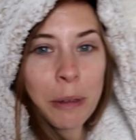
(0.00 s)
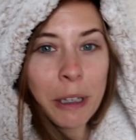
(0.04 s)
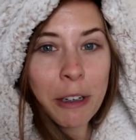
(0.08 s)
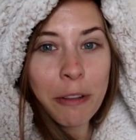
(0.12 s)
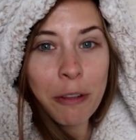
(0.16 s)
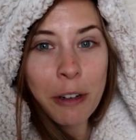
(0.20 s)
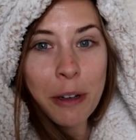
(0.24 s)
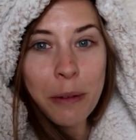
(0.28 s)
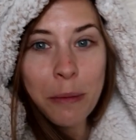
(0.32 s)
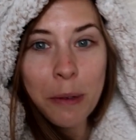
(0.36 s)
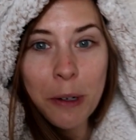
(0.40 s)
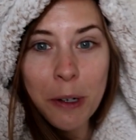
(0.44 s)
a
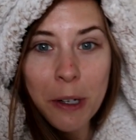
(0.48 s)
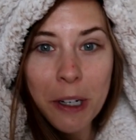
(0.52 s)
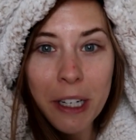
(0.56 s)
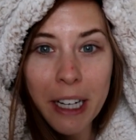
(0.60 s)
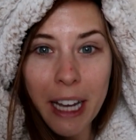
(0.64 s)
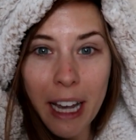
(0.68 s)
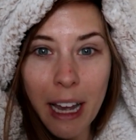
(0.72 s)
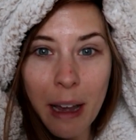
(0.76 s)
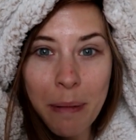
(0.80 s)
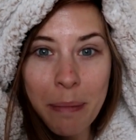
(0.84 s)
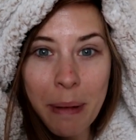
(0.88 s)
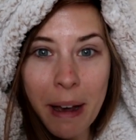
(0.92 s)
big group
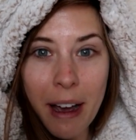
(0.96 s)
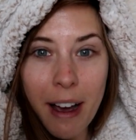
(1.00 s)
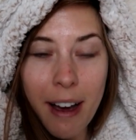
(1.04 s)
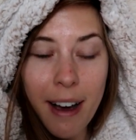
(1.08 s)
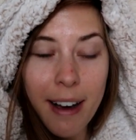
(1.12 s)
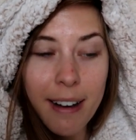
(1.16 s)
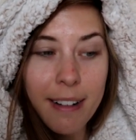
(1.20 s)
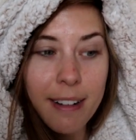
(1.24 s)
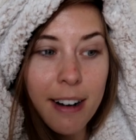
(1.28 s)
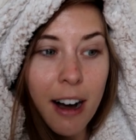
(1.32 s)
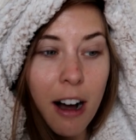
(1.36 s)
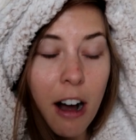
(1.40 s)
walk at
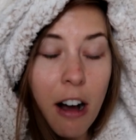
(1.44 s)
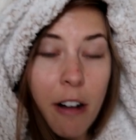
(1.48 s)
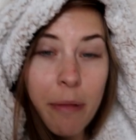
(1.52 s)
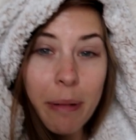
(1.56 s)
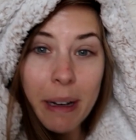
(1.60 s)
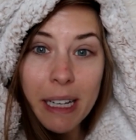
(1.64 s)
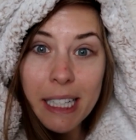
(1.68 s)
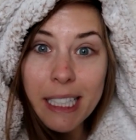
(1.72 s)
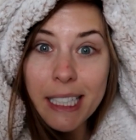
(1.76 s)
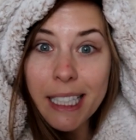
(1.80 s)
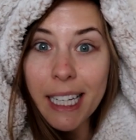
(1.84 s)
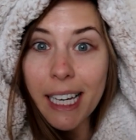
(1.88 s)
about
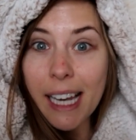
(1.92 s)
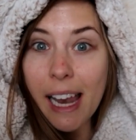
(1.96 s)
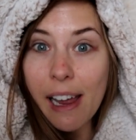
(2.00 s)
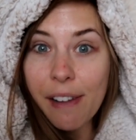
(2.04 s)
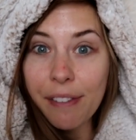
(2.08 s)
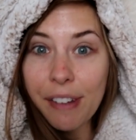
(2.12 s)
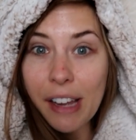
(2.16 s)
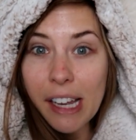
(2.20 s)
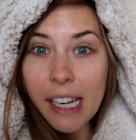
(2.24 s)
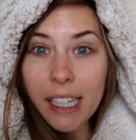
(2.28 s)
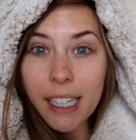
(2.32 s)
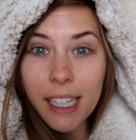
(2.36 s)

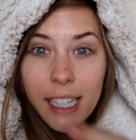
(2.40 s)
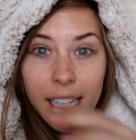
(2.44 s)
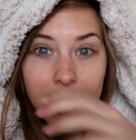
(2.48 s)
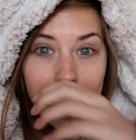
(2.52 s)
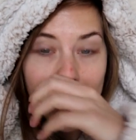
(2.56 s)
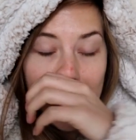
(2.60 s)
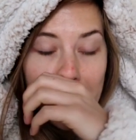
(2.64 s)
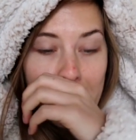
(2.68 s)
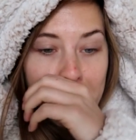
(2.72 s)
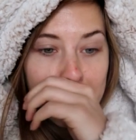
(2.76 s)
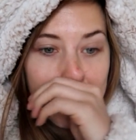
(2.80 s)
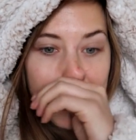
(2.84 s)
11:30.
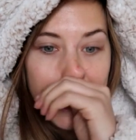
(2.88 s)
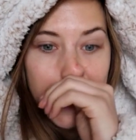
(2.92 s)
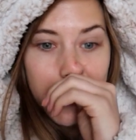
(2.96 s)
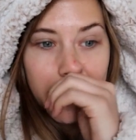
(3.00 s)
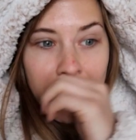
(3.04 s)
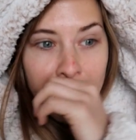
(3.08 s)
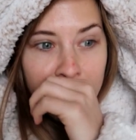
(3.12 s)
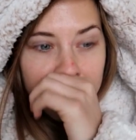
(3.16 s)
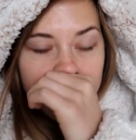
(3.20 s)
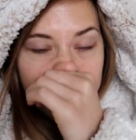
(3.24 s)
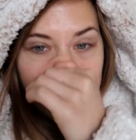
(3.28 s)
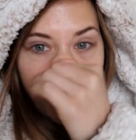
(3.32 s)
And we go
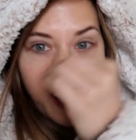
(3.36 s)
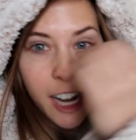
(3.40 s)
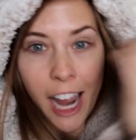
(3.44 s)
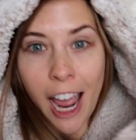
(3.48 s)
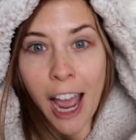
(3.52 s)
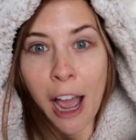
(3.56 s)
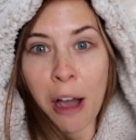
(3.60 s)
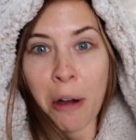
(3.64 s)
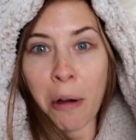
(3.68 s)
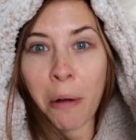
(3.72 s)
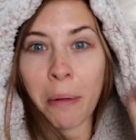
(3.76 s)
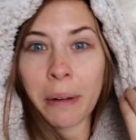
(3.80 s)
out for an
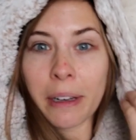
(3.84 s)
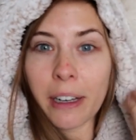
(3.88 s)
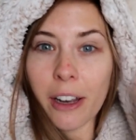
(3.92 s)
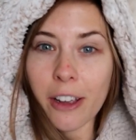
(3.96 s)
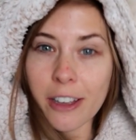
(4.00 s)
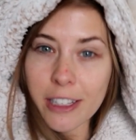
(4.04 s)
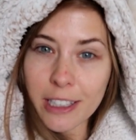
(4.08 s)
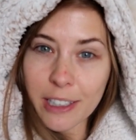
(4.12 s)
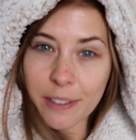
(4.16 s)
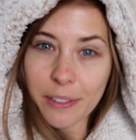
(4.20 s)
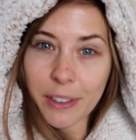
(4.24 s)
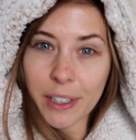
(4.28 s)
hour with
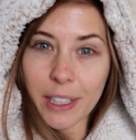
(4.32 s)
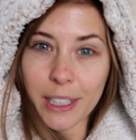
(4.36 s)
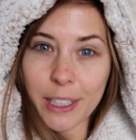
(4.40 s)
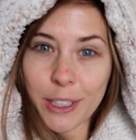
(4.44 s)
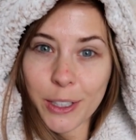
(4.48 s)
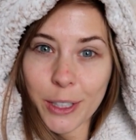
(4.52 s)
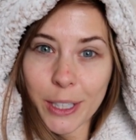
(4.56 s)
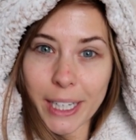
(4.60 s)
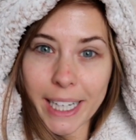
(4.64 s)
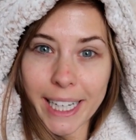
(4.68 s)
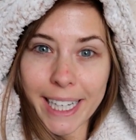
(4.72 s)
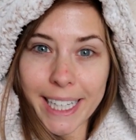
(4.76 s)
loads of other
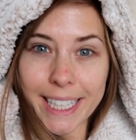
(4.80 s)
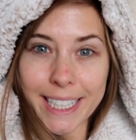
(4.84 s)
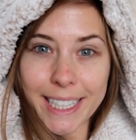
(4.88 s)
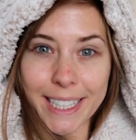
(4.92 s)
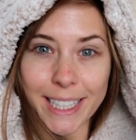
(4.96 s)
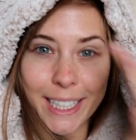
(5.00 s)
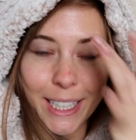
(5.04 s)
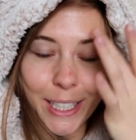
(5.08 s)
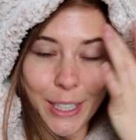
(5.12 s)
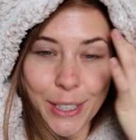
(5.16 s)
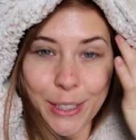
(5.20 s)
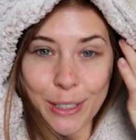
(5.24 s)

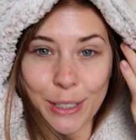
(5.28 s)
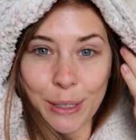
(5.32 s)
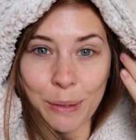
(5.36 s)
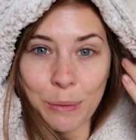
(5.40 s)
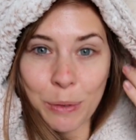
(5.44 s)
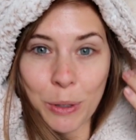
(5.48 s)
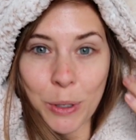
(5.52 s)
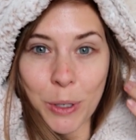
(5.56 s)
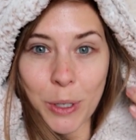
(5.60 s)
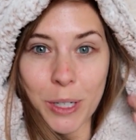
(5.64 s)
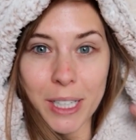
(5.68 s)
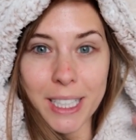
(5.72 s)
doggies that Lucy
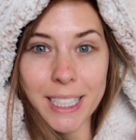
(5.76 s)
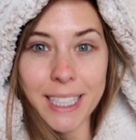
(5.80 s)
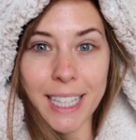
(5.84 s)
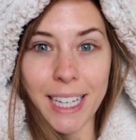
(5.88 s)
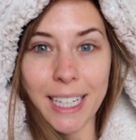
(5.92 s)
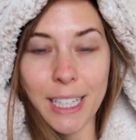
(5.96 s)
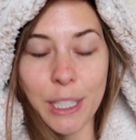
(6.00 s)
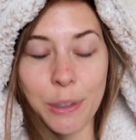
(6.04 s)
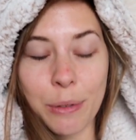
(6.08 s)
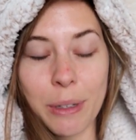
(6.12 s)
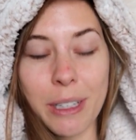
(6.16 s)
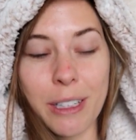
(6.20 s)
walks,
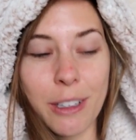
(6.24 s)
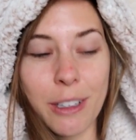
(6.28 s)
and it's